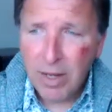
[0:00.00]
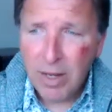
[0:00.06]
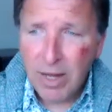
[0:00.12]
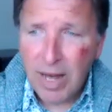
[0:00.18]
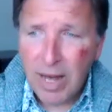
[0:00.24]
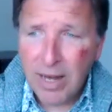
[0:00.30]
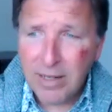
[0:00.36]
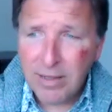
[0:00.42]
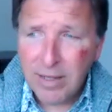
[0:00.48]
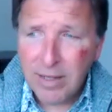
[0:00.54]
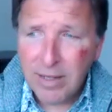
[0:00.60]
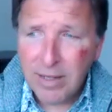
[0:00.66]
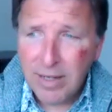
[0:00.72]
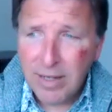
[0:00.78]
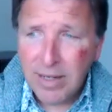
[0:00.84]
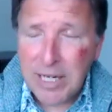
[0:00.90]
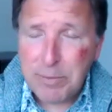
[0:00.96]
and
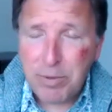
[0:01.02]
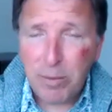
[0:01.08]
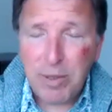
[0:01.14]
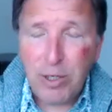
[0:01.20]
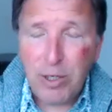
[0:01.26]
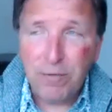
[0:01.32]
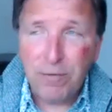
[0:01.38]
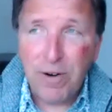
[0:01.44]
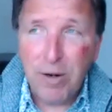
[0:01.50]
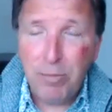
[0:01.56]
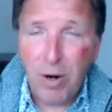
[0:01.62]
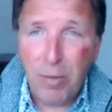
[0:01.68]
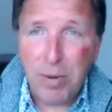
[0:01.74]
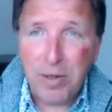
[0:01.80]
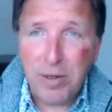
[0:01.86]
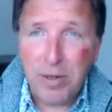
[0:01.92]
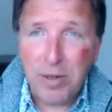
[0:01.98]
is probably not very
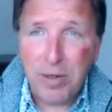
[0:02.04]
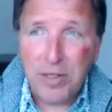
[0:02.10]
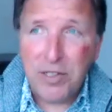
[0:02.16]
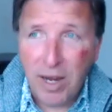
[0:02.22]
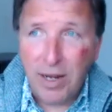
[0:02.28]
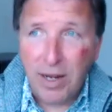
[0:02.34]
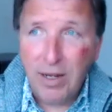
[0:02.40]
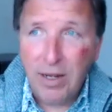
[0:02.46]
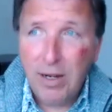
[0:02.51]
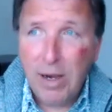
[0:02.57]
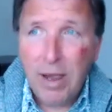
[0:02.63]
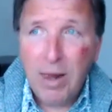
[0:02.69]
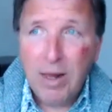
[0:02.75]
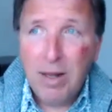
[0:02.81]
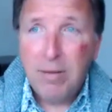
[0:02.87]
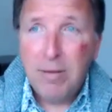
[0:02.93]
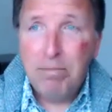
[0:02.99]
popular to say,
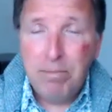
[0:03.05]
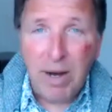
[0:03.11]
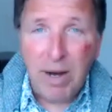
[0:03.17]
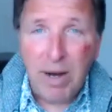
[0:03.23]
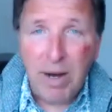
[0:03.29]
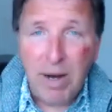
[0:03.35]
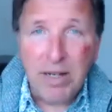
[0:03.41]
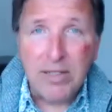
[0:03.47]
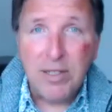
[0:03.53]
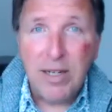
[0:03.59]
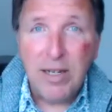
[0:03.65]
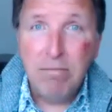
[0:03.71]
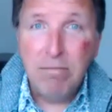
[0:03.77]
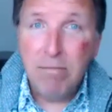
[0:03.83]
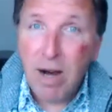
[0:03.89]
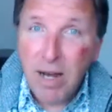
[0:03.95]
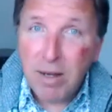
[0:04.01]
but in
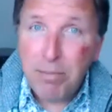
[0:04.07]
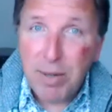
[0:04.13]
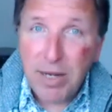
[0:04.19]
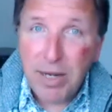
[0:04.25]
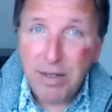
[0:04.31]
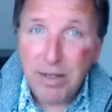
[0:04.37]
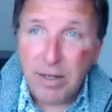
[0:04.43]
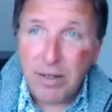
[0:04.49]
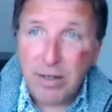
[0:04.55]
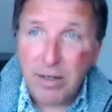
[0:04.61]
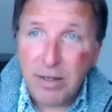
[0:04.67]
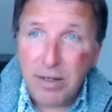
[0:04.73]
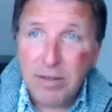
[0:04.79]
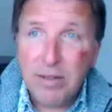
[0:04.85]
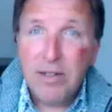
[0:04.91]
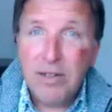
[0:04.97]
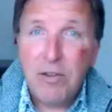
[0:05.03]
my opinion,
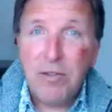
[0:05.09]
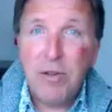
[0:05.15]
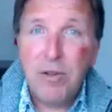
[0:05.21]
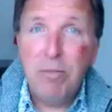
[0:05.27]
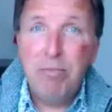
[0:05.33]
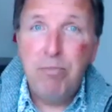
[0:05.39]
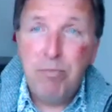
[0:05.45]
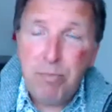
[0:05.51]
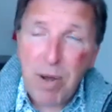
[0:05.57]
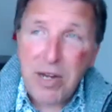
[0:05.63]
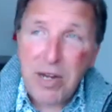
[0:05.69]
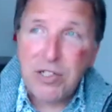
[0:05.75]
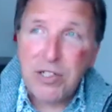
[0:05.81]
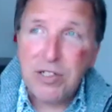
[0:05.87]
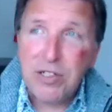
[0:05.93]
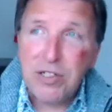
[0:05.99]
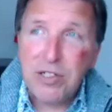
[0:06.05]
the
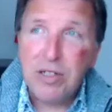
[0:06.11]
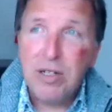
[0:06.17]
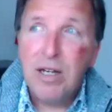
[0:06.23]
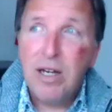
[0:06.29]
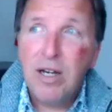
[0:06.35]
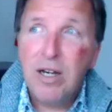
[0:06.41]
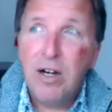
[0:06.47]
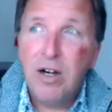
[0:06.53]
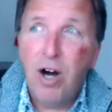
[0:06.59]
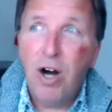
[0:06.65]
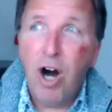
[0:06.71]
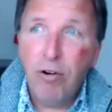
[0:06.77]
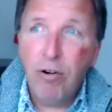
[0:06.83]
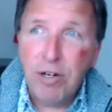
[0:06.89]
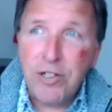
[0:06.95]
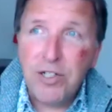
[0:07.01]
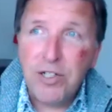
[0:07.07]
best
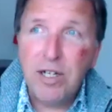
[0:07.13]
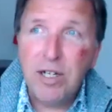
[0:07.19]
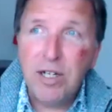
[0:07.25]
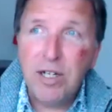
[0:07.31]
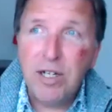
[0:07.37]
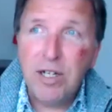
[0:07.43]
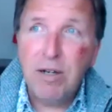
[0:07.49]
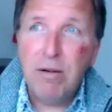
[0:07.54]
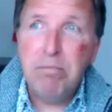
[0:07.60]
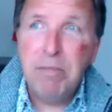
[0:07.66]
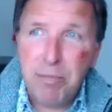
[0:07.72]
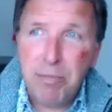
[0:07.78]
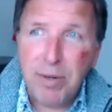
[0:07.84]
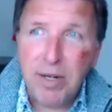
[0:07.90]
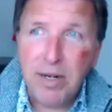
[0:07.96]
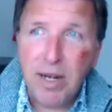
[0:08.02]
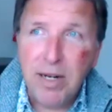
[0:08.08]
orator,
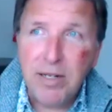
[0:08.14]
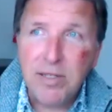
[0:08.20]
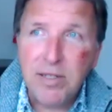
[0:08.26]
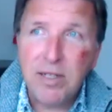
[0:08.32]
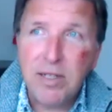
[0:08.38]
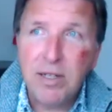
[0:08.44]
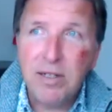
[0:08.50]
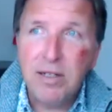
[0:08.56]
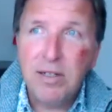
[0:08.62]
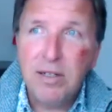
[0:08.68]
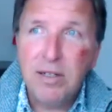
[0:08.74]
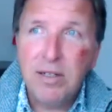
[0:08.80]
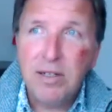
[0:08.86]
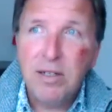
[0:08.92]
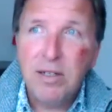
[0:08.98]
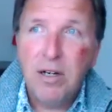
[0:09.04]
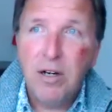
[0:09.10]
manipulator
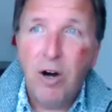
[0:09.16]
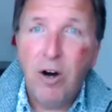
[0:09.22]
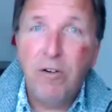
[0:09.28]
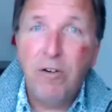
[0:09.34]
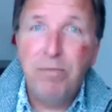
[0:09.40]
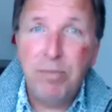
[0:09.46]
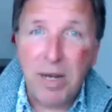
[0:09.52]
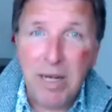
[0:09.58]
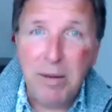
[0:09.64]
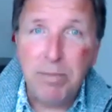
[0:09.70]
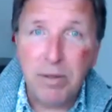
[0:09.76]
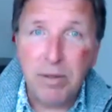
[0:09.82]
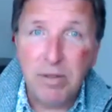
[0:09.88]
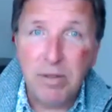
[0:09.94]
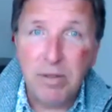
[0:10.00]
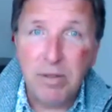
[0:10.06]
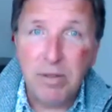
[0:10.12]
of
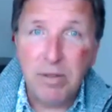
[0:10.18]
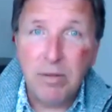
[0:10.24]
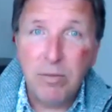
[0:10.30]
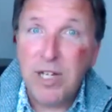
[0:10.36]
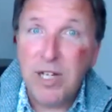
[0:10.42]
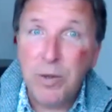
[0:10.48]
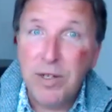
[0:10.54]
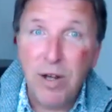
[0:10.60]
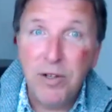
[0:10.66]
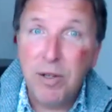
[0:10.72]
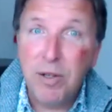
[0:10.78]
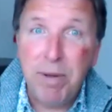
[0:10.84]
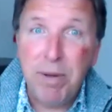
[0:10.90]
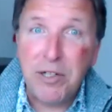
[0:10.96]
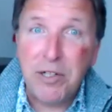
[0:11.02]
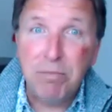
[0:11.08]
people was, as we know, the biggest